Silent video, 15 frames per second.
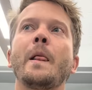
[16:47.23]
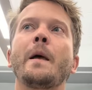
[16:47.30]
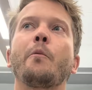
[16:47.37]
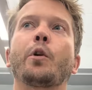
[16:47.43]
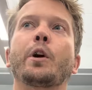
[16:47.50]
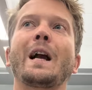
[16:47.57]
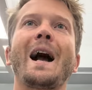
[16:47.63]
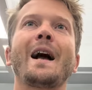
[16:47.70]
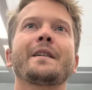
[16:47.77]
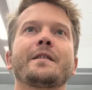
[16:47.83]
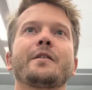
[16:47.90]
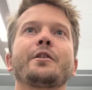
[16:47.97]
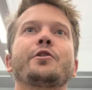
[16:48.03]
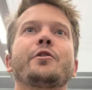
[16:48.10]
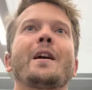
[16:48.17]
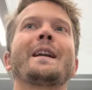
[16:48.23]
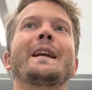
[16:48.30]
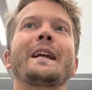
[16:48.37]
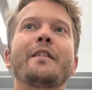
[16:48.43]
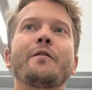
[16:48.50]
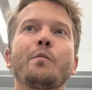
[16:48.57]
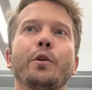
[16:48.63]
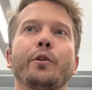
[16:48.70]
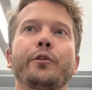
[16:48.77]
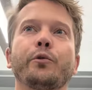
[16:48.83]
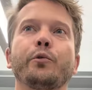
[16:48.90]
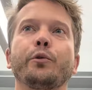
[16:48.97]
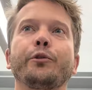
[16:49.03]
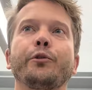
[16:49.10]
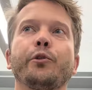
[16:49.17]
we're constantly trying to give middle
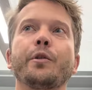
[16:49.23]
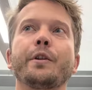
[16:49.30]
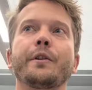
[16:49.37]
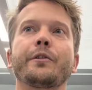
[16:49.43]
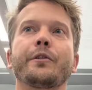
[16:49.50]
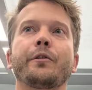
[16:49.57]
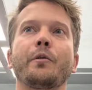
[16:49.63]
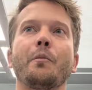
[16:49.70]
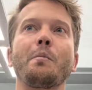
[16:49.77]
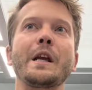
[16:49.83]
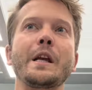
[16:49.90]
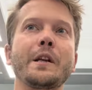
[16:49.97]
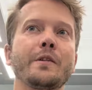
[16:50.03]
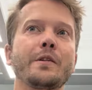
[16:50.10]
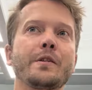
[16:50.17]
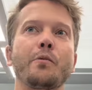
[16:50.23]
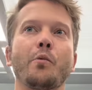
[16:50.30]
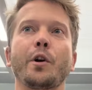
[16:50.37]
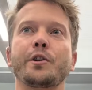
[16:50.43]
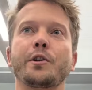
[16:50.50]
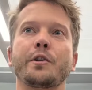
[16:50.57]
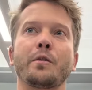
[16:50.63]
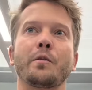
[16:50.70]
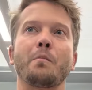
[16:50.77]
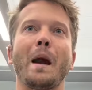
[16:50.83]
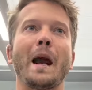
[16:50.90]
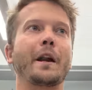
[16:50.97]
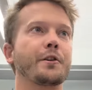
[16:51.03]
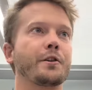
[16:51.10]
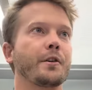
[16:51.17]
school students the means in which to
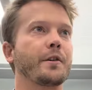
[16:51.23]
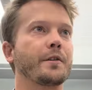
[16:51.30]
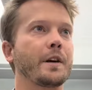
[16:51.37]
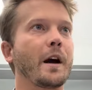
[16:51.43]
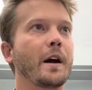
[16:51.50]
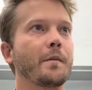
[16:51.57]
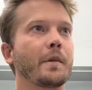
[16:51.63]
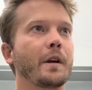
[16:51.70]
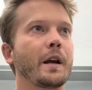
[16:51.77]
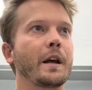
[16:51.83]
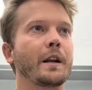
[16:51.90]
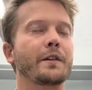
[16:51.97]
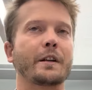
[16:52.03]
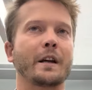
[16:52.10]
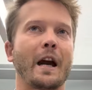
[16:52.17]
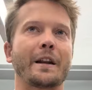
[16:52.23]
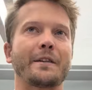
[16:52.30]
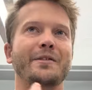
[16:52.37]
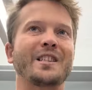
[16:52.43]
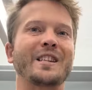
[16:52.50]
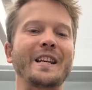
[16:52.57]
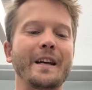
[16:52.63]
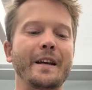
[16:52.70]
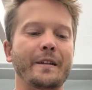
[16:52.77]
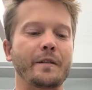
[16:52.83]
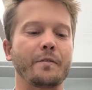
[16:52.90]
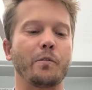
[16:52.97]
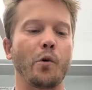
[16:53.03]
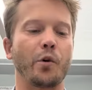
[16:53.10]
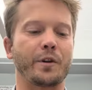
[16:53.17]
manage their time and to kind of see it
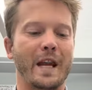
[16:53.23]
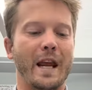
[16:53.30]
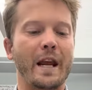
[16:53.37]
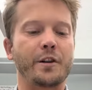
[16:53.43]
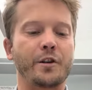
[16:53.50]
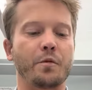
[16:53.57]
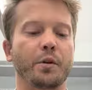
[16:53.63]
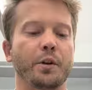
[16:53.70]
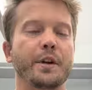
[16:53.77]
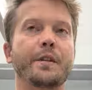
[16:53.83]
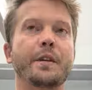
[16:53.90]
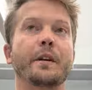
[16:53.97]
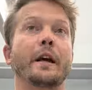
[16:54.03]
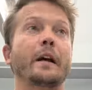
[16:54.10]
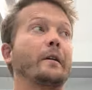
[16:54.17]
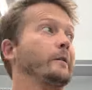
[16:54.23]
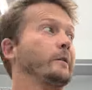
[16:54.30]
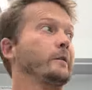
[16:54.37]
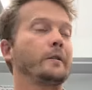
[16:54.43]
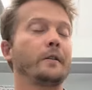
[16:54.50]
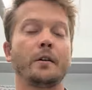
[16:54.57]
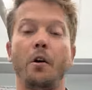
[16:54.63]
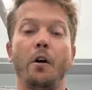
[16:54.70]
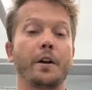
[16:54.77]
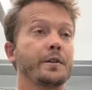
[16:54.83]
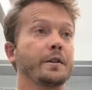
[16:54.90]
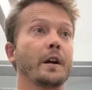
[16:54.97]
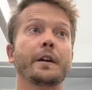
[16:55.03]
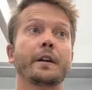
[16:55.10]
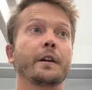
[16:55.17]
more tangibly than like, oh, I
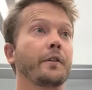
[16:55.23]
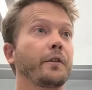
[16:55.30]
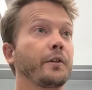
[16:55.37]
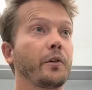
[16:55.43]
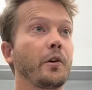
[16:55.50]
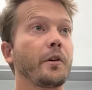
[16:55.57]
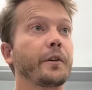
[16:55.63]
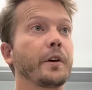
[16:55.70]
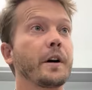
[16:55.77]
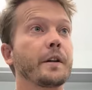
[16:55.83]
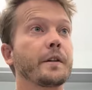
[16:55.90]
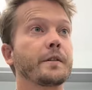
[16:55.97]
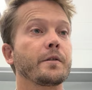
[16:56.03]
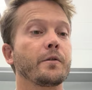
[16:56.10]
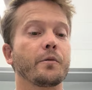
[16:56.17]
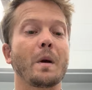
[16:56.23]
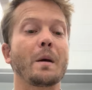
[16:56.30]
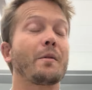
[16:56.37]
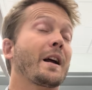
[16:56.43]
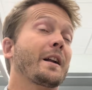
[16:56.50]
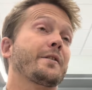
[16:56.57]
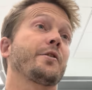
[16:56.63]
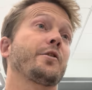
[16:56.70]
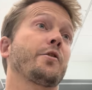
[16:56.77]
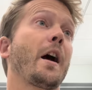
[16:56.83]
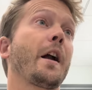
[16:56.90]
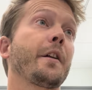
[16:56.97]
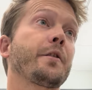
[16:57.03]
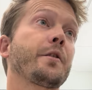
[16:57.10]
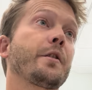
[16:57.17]
just got to get this all done. So maybe that's a strategy.